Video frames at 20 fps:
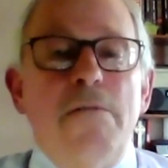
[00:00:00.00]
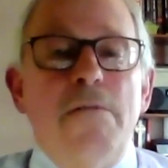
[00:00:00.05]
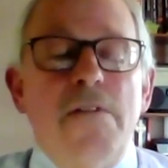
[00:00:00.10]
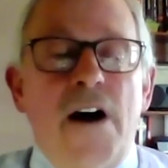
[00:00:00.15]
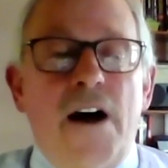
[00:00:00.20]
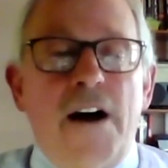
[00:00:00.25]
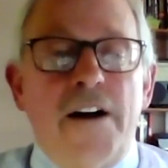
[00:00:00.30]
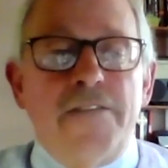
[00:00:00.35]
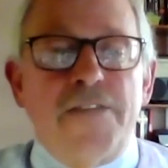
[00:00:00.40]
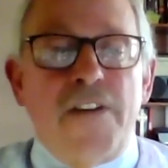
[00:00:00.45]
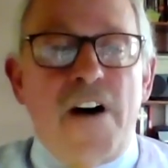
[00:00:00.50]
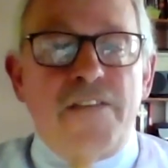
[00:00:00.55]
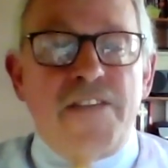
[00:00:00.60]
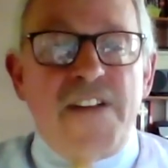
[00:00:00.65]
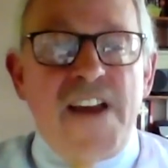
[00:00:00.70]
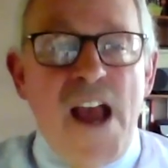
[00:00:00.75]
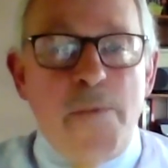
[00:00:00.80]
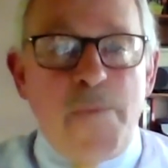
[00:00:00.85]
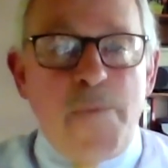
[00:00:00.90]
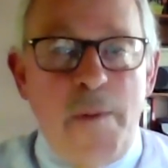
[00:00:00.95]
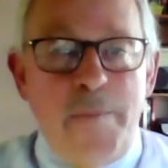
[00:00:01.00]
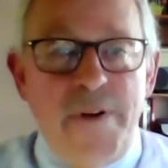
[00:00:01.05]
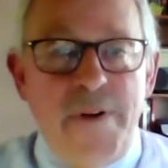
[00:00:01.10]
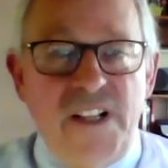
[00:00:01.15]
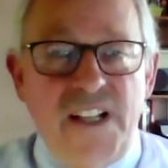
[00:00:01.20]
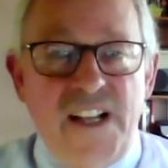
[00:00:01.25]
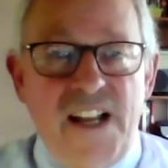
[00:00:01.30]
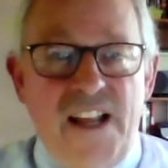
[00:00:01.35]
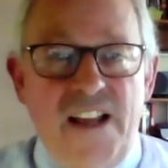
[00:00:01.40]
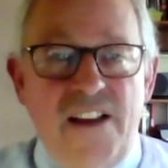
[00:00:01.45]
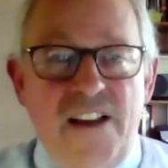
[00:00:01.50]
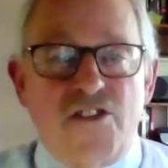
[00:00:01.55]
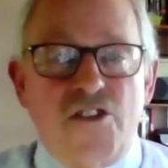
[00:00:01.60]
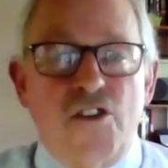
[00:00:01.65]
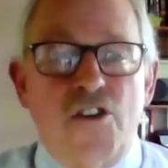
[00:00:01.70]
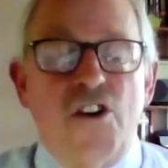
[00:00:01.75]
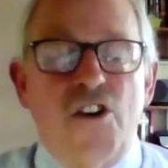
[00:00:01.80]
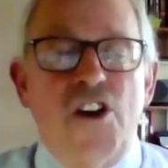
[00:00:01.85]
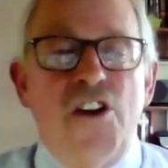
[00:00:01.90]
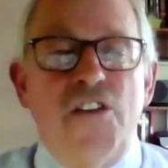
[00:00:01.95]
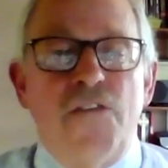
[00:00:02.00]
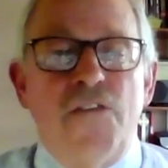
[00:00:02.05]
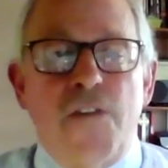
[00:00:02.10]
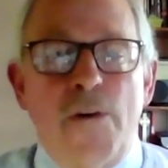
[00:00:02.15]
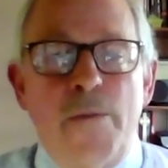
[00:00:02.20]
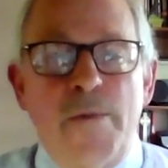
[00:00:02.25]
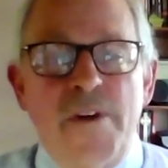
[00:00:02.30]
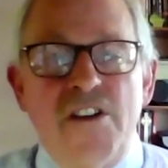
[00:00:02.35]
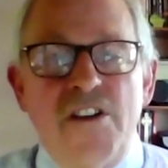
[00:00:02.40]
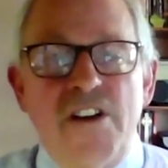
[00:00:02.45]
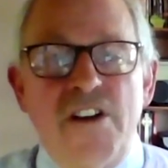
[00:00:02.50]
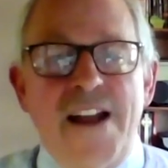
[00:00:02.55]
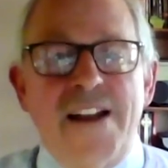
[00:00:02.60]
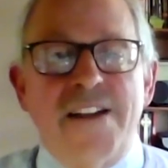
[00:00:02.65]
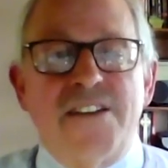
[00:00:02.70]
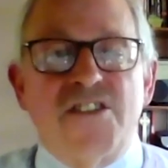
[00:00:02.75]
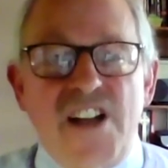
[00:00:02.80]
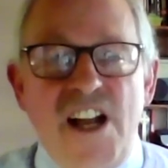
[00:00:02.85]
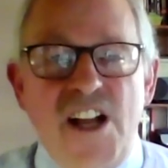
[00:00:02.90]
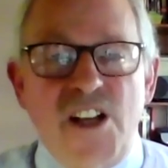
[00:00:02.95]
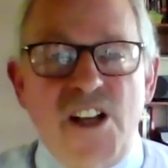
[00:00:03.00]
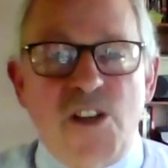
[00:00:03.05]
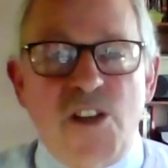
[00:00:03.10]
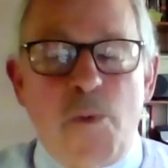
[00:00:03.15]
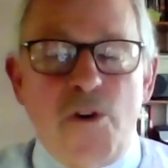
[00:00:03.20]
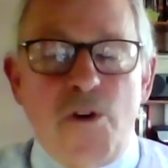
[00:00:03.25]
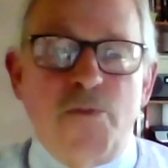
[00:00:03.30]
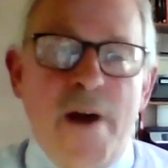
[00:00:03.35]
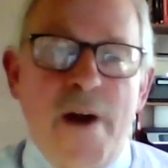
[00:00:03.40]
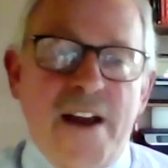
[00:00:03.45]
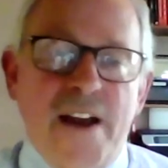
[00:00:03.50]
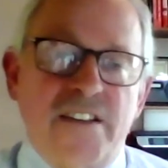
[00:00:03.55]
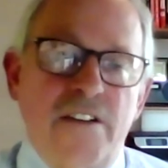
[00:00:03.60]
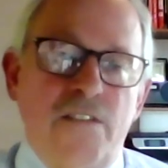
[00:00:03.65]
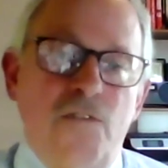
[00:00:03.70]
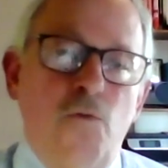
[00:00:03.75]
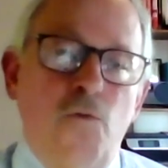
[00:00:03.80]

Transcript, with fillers: of, of capabilities, from a United States perspective,